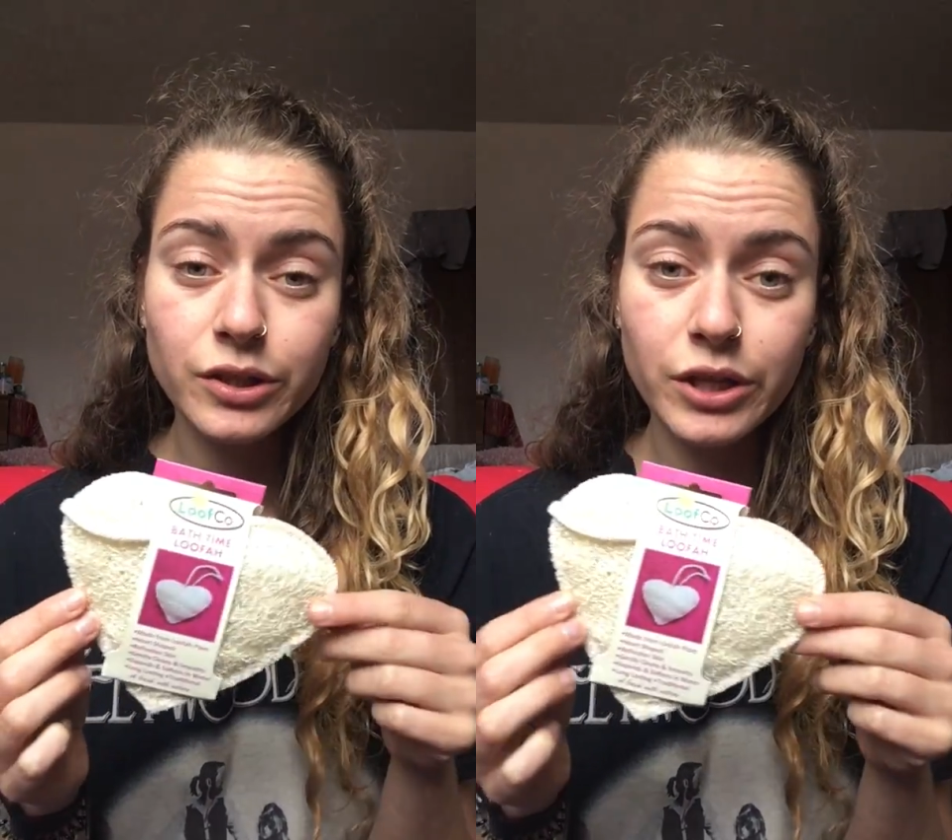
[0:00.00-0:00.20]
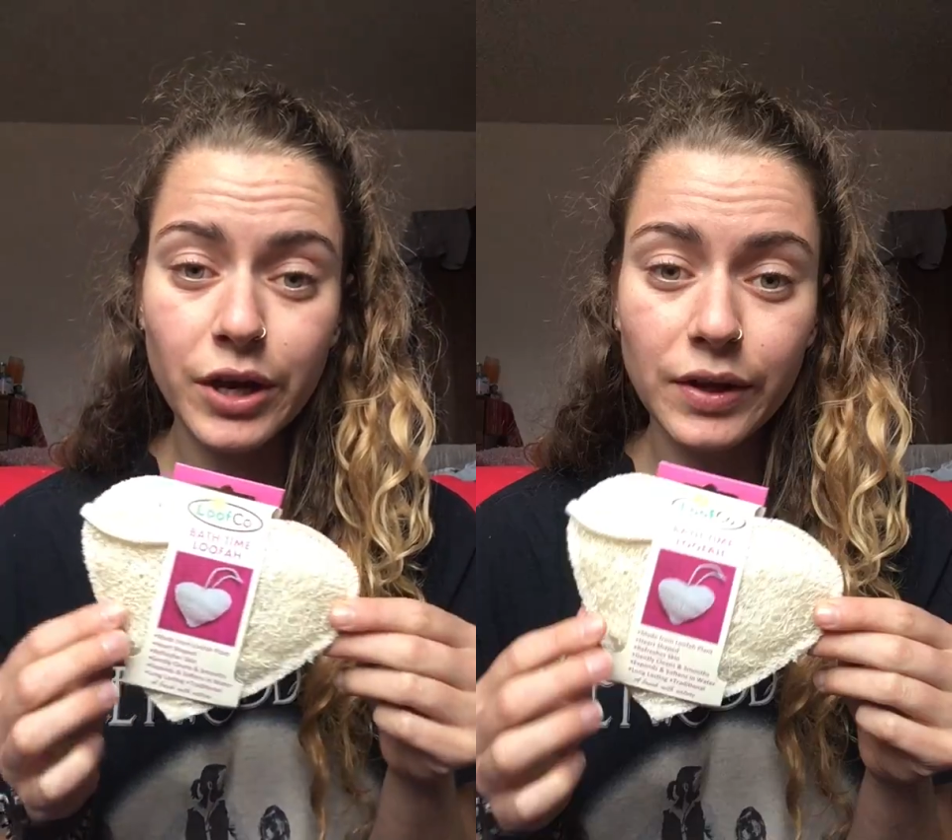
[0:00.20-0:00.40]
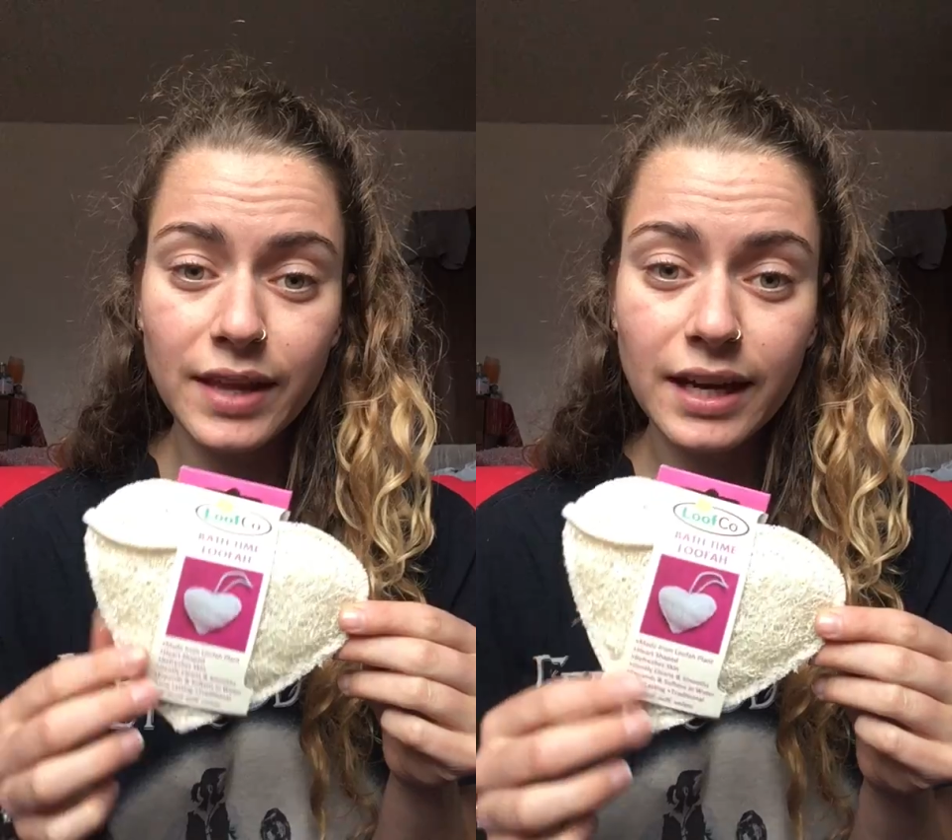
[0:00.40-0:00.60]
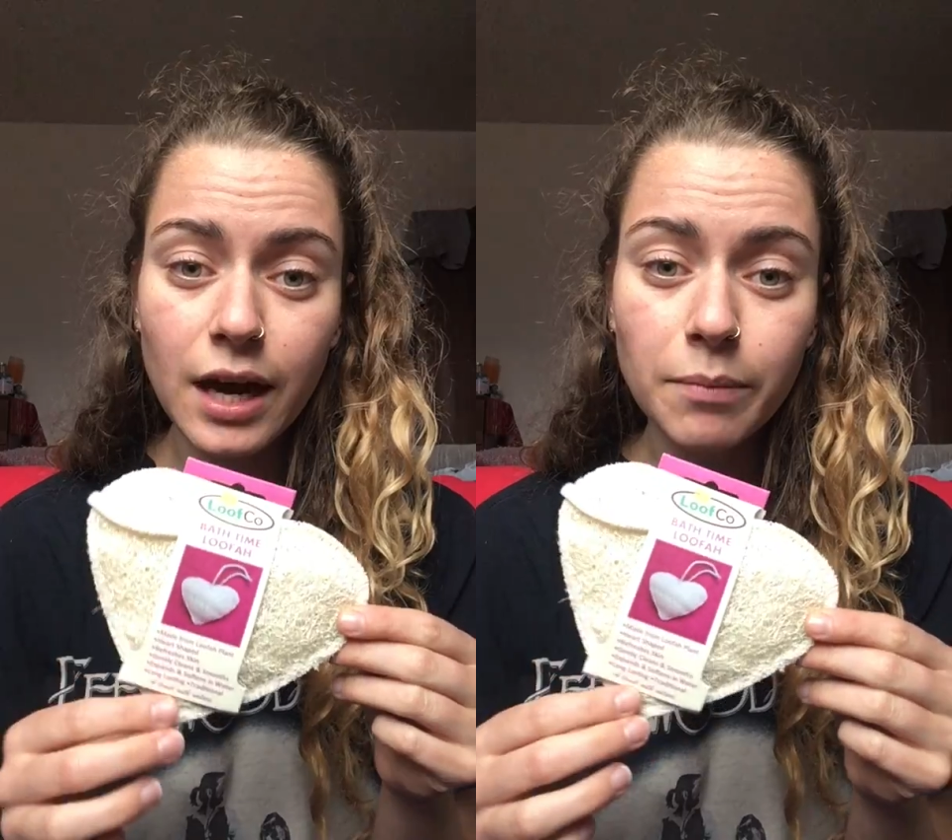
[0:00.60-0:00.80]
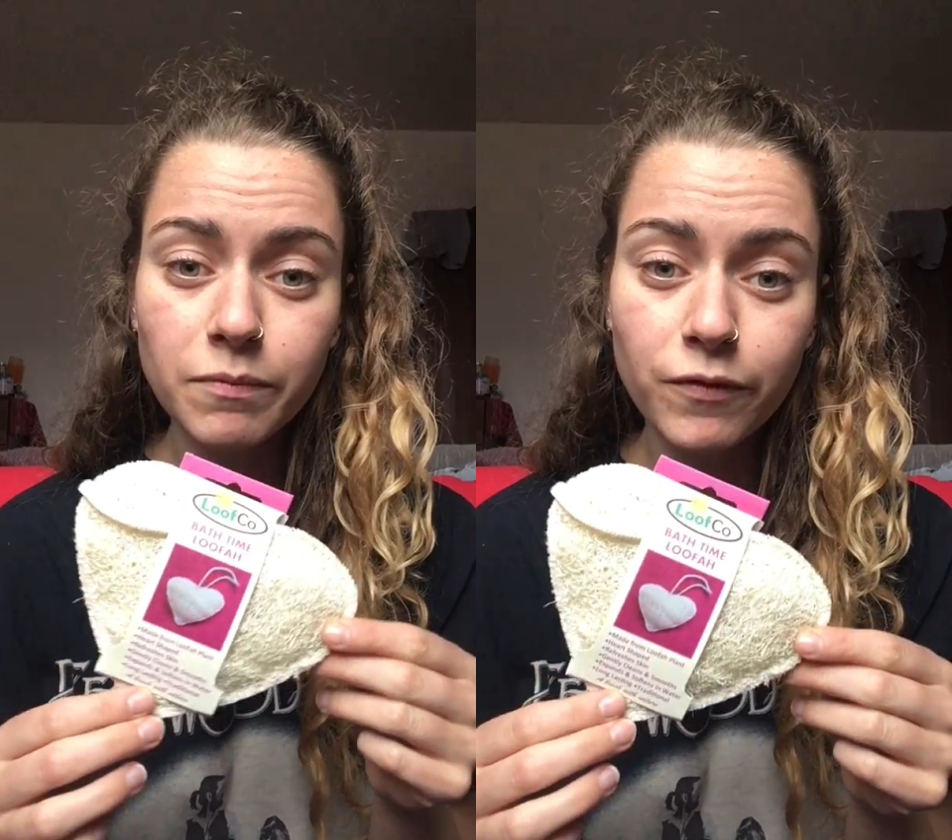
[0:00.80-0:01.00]
So they
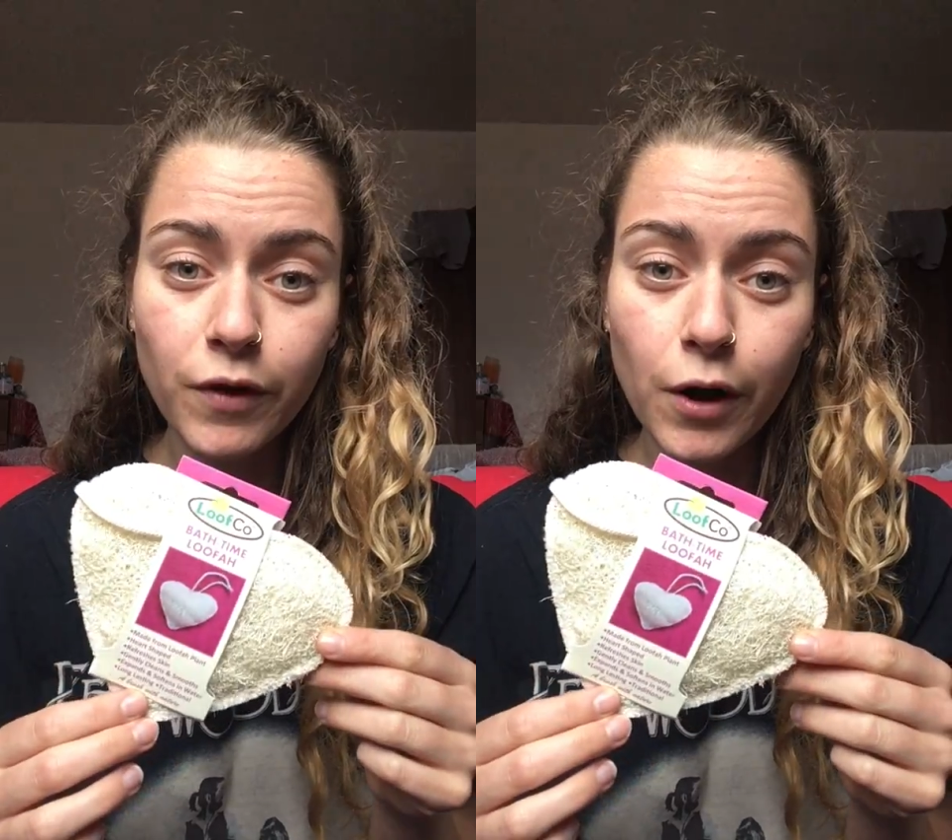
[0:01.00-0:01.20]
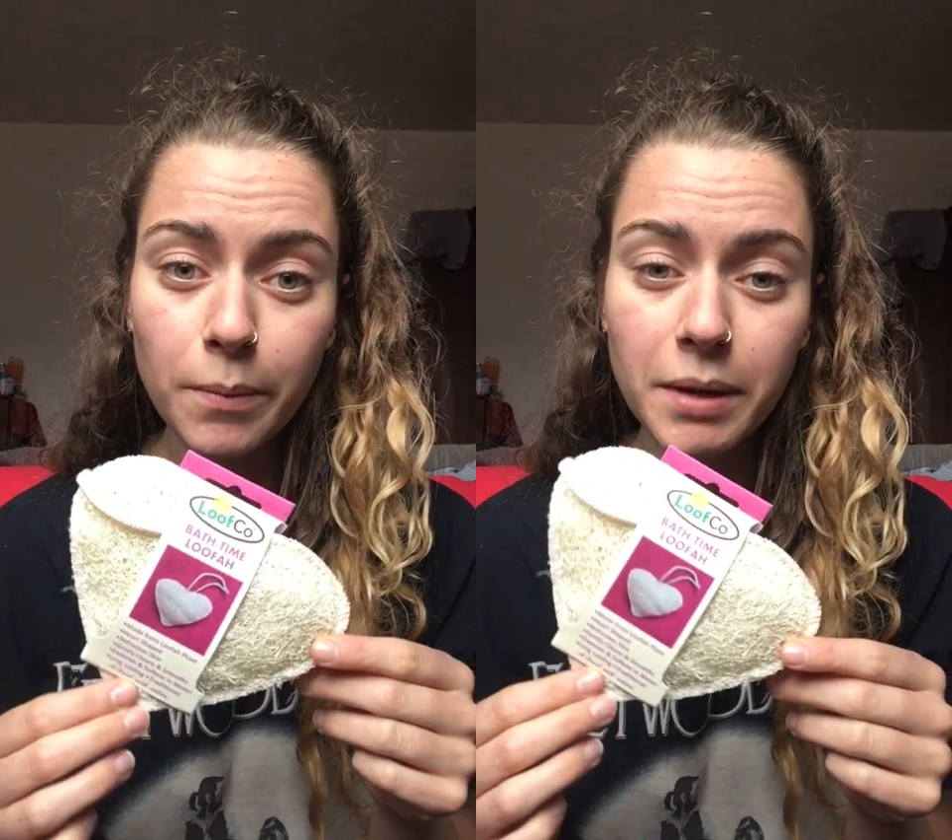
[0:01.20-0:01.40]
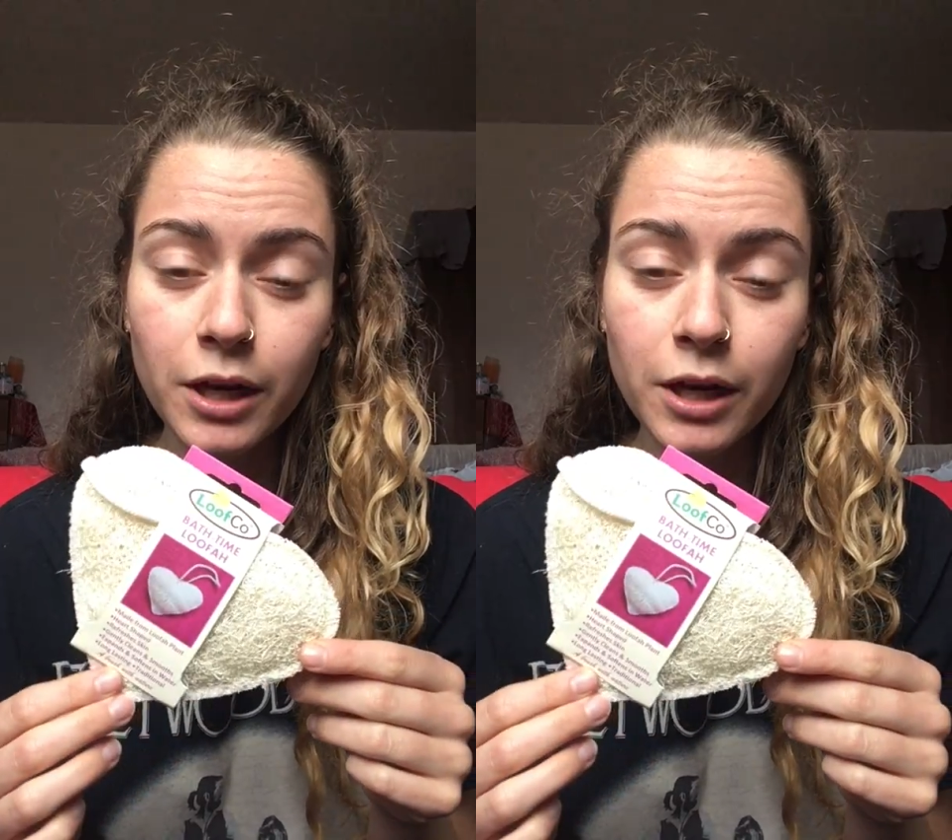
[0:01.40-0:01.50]
come from